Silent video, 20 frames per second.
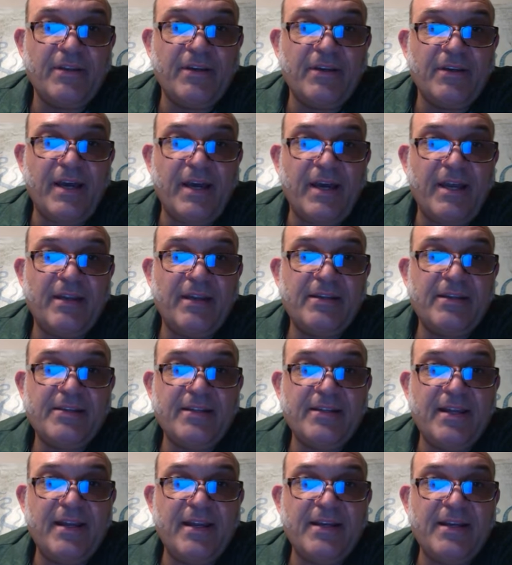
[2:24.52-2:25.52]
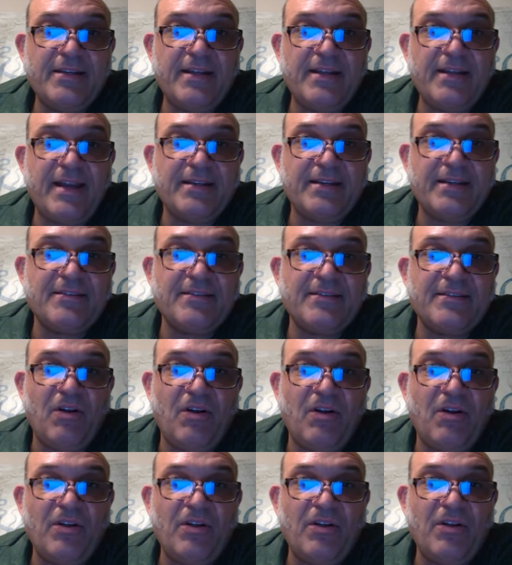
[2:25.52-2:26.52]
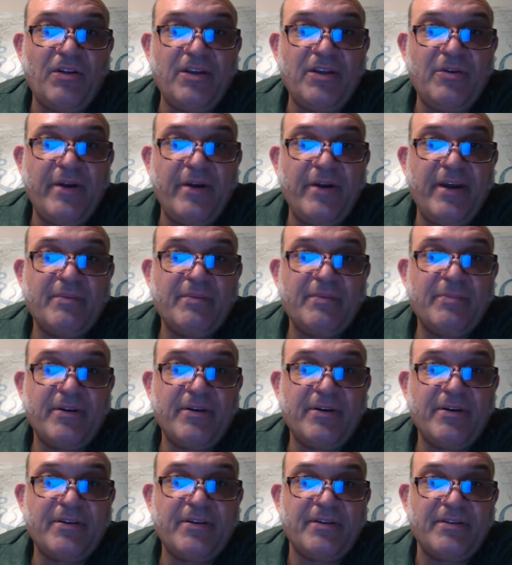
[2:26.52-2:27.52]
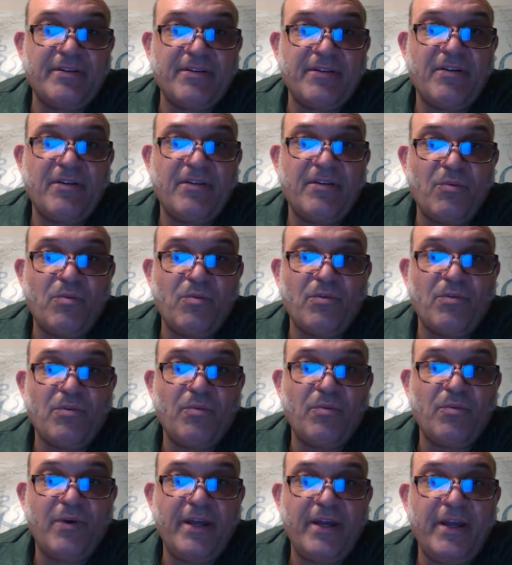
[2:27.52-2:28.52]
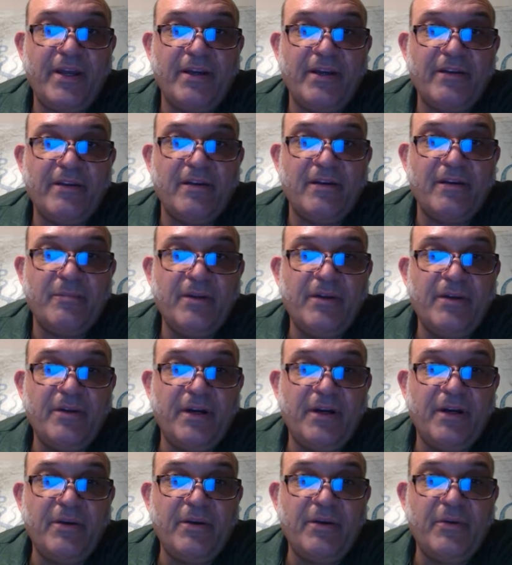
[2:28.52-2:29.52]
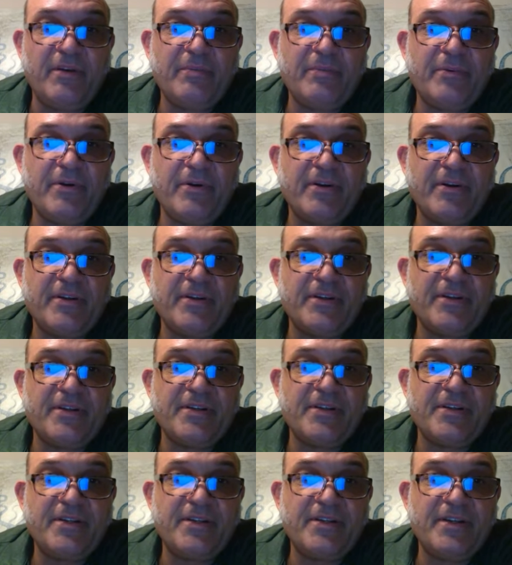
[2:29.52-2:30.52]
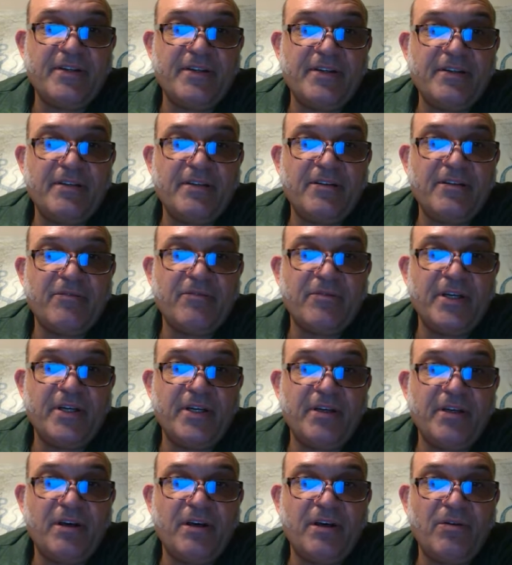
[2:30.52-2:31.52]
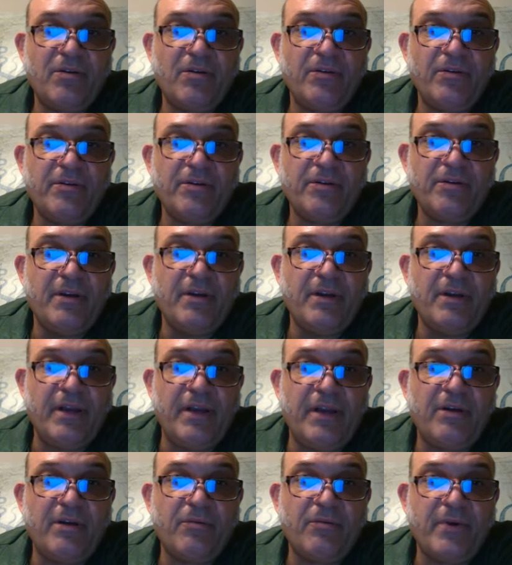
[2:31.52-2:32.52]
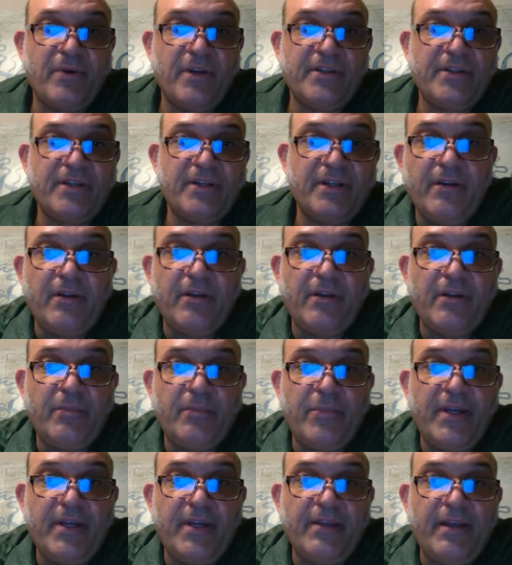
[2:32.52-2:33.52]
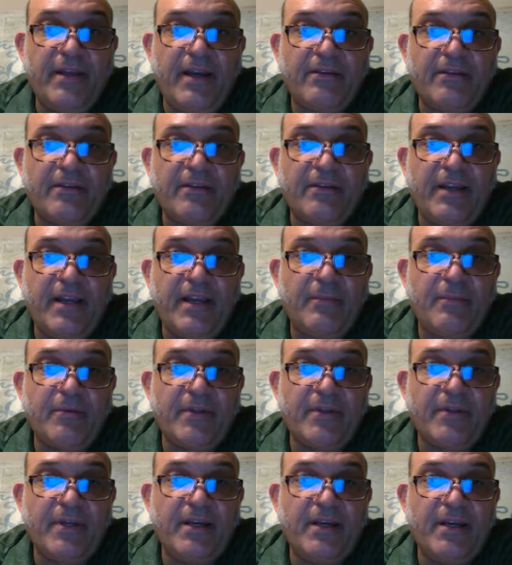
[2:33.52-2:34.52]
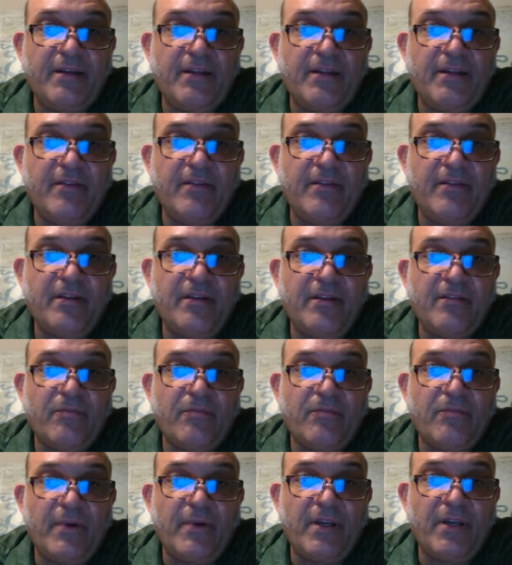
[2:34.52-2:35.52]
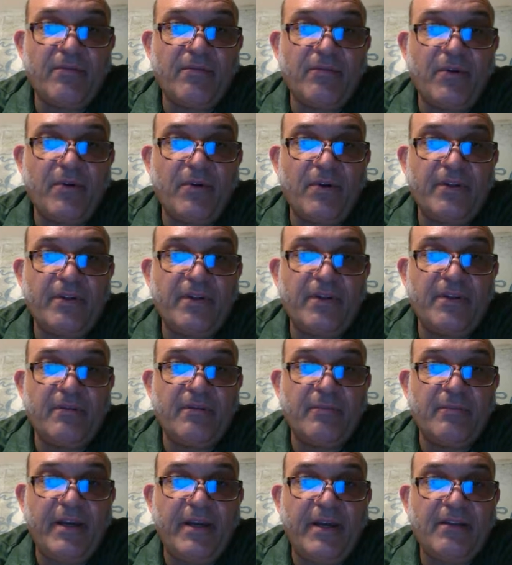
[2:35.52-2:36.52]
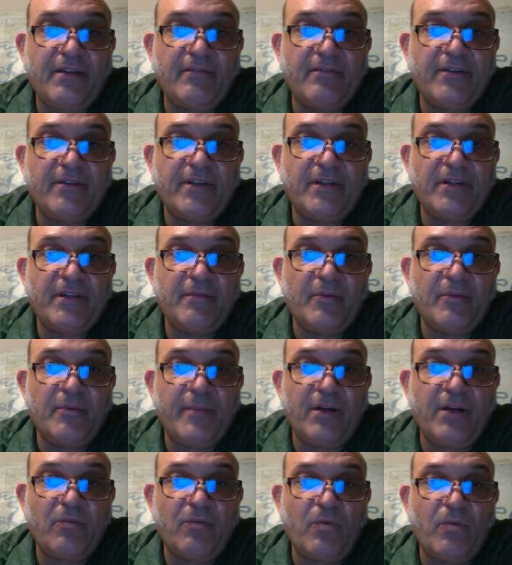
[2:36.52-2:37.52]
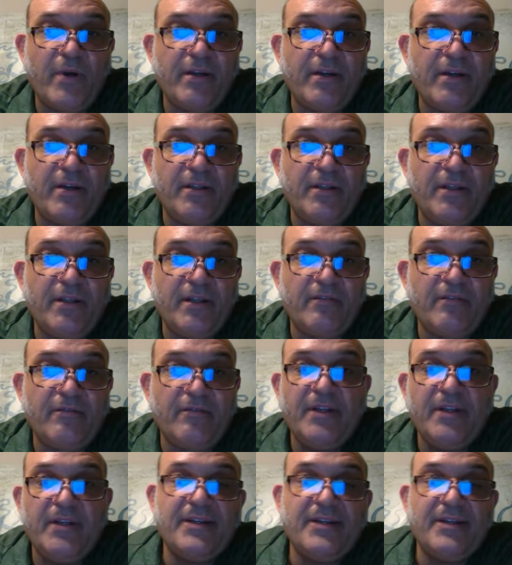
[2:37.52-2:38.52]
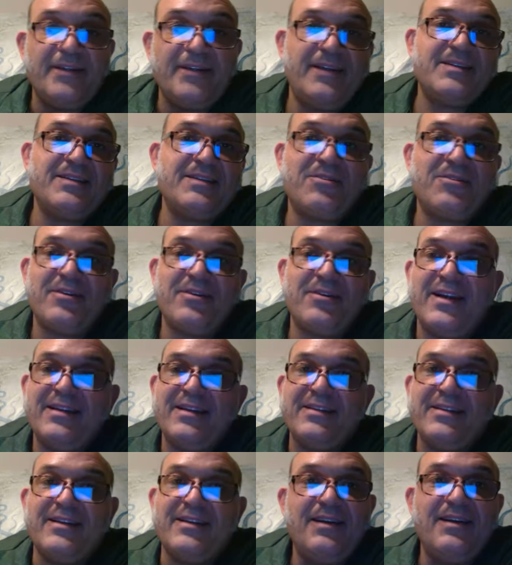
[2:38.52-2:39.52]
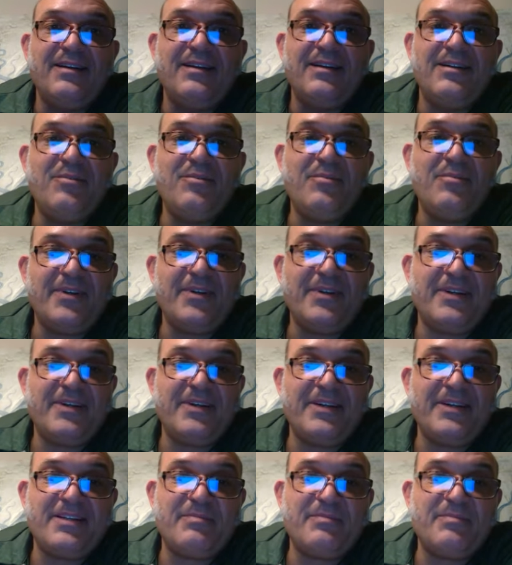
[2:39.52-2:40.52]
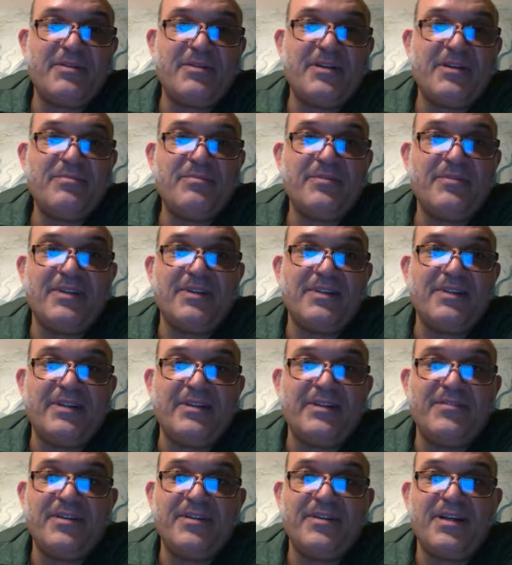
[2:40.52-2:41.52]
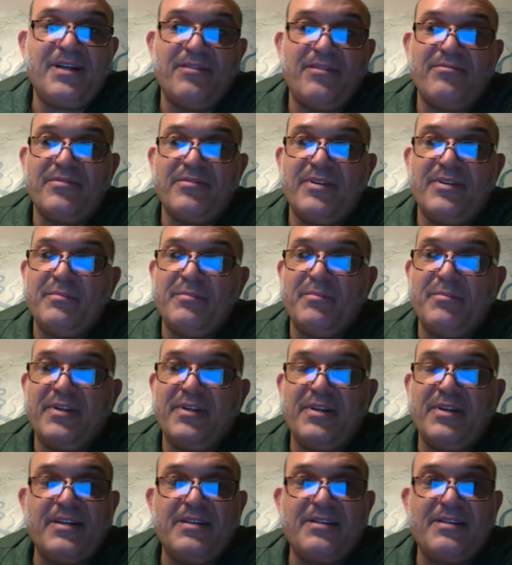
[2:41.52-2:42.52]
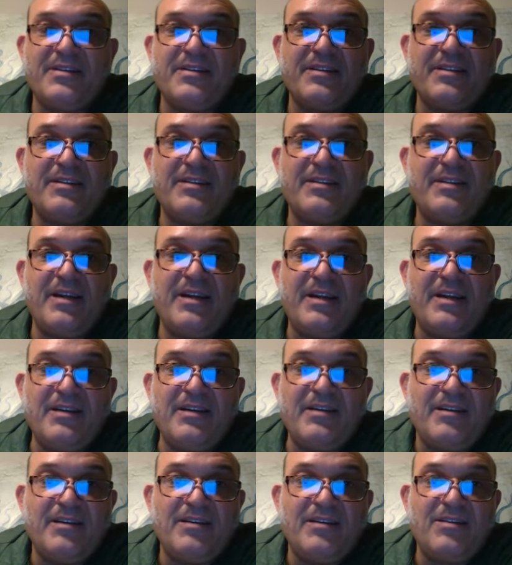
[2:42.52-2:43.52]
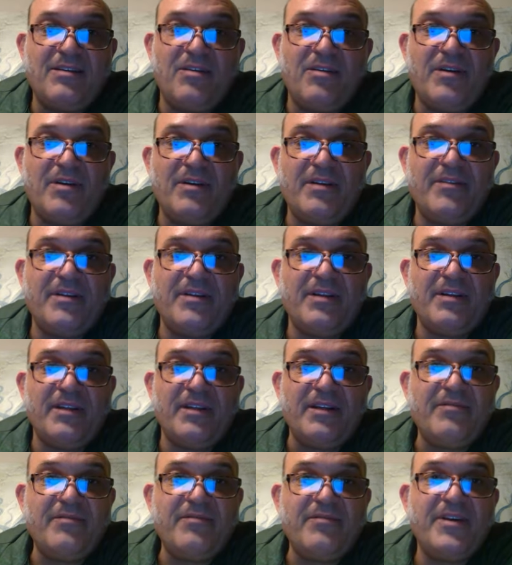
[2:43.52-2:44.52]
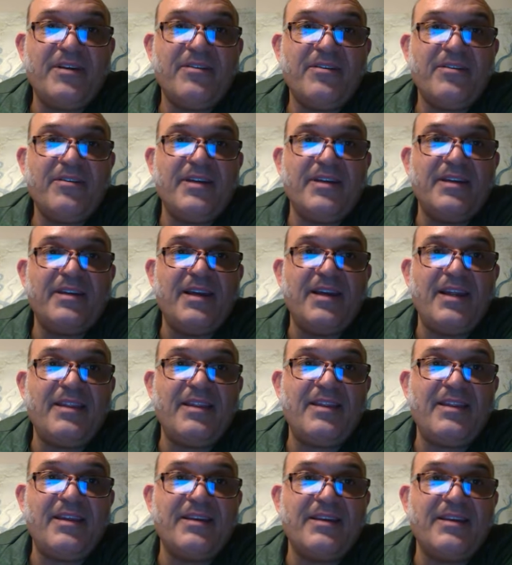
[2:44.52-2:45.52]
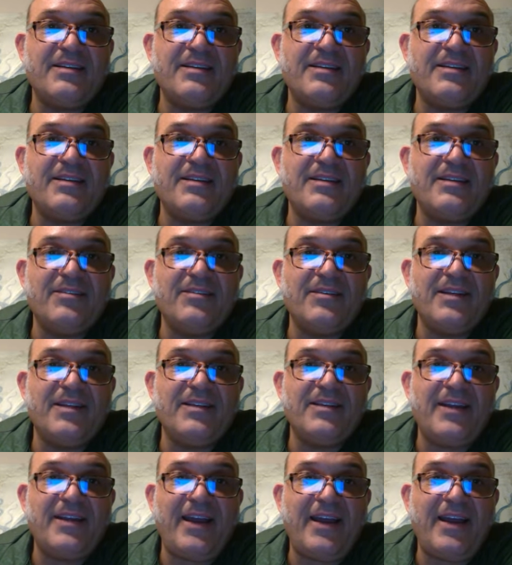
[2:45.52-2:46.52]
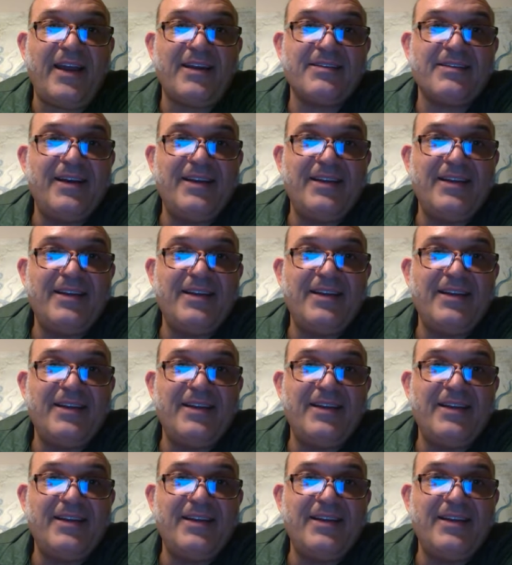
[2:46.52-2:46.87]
The United States taxes all U.S. persons on their worldwide income. A U.S. person is a citizen, green card holder, and a resident. You pay tax on capital gains, dividends, rents, royalties, and passive income no matter where you live. That's crazy. No wonder there's these people that leave the country because they don't even live here and yet they still get taxed.